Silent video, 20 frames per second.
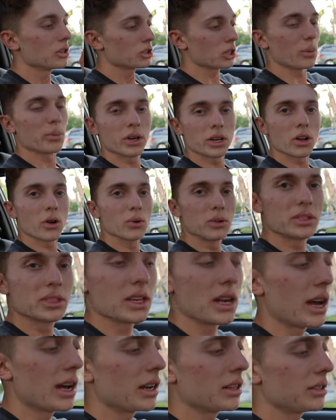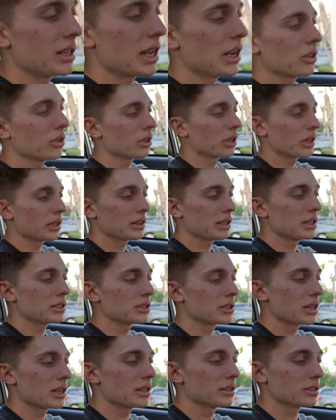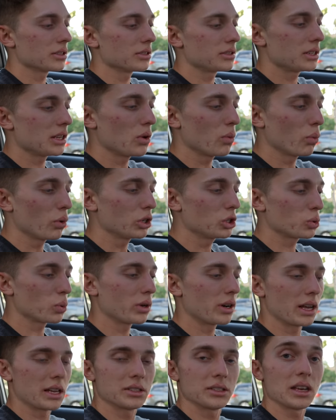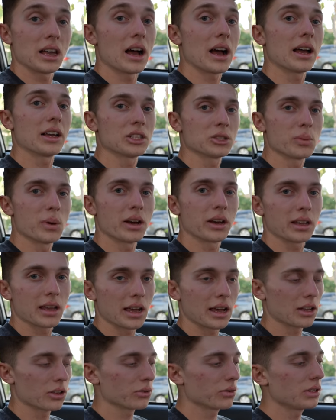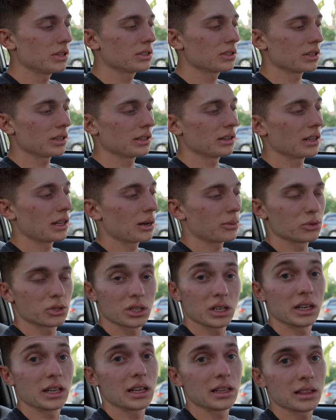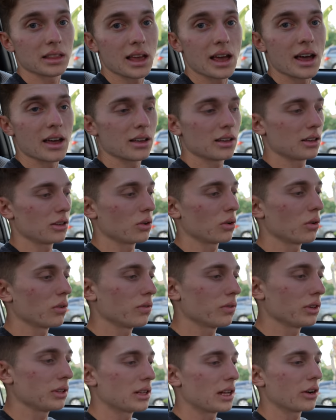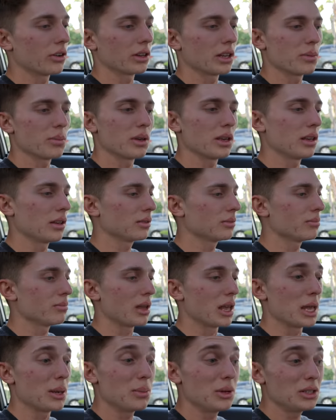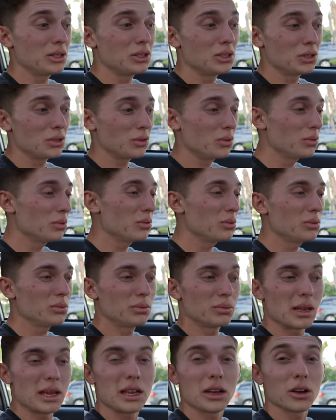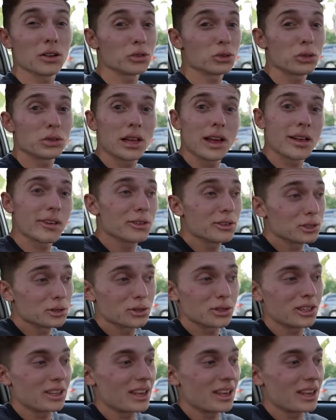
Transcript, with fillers: So I'm going to go inside and take a look at these things and see which one has the highest amount of calories. And then I'm just going to get that. And hopefully that'll give me maybe two 800 calories for the